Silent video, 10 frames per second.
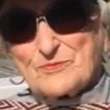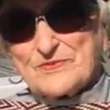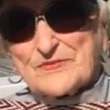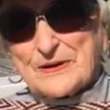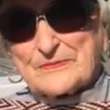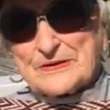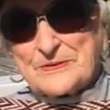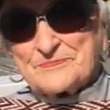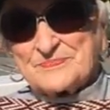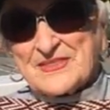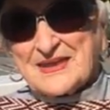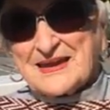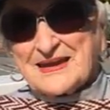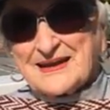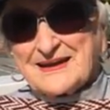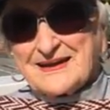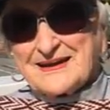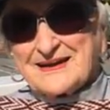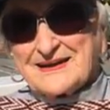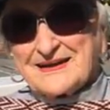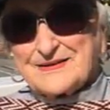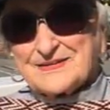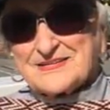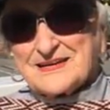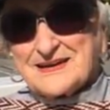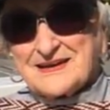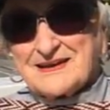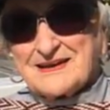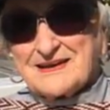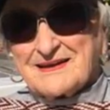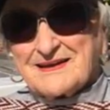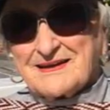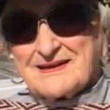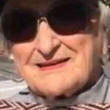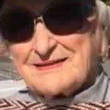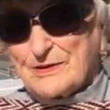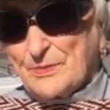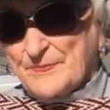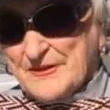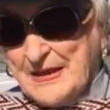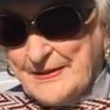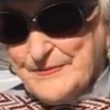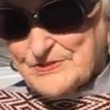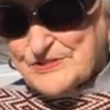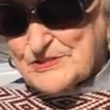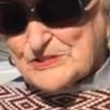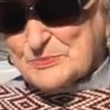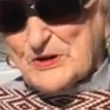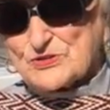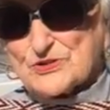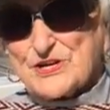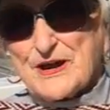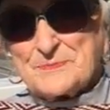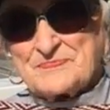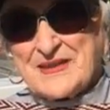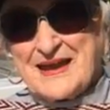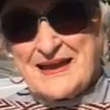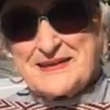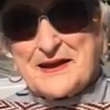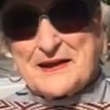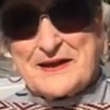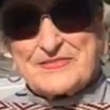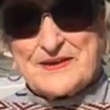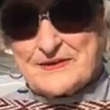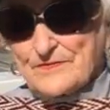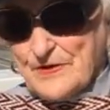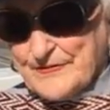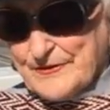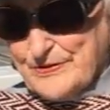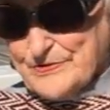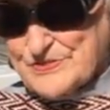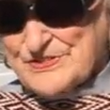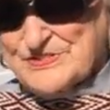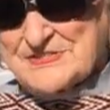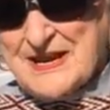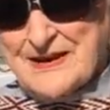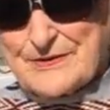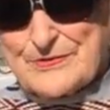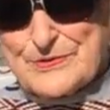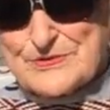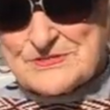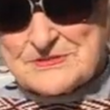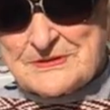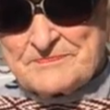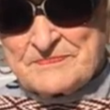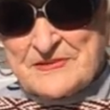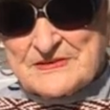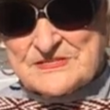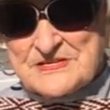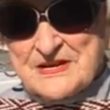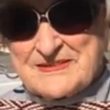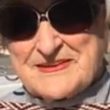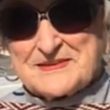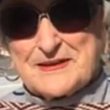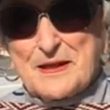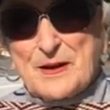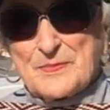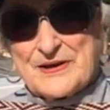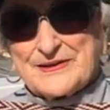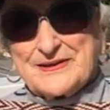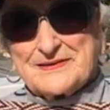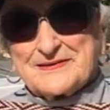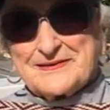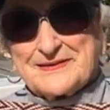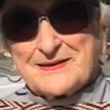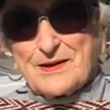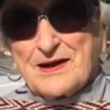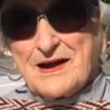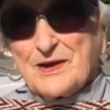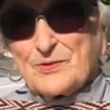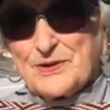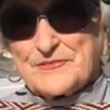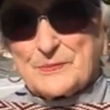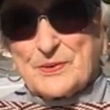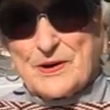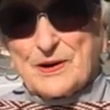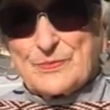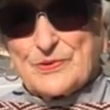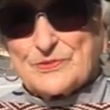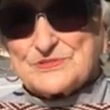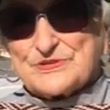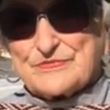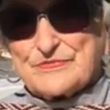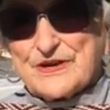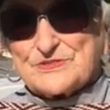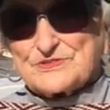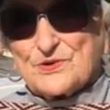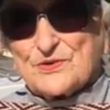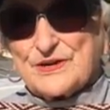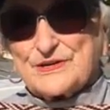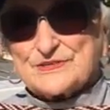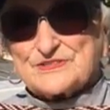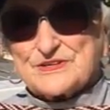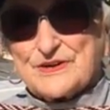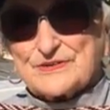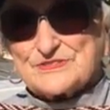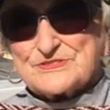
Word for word: we get it. any other things that it's, we want to get on tape? Nope. This, this is great. a special time. Yeah, and I think of all the years in Santa Cruz, staying at La Bahia and uh, with the Barbos, the Franzoyas, the